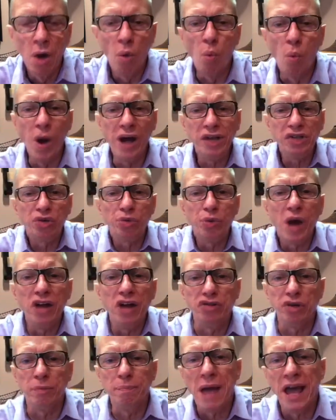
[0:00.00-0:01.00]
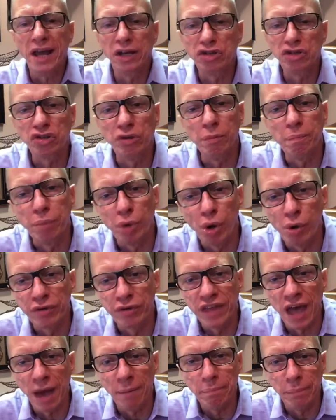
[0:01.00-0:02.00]
Once Roger Bannister broke
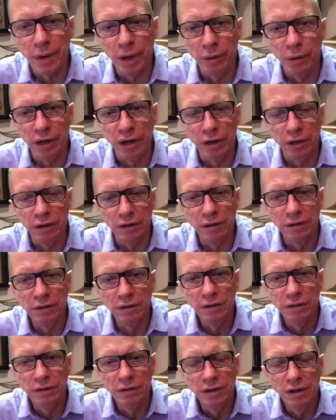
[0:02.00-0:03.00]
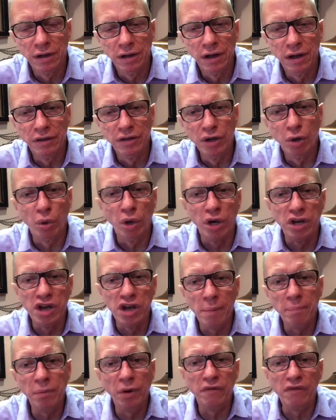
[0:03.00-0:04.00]
that barrier, there were a
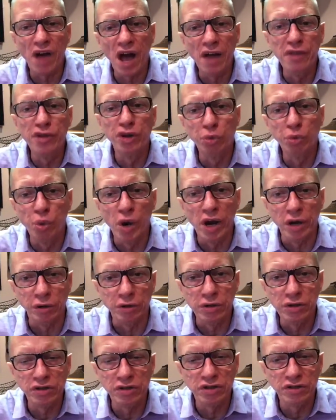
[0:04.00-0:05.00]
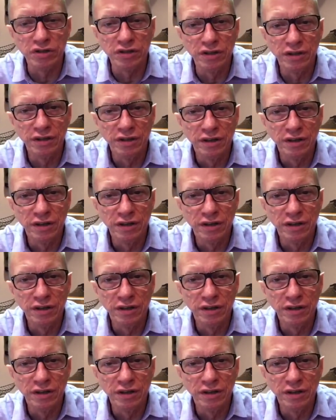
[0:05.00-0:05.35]
number of other runners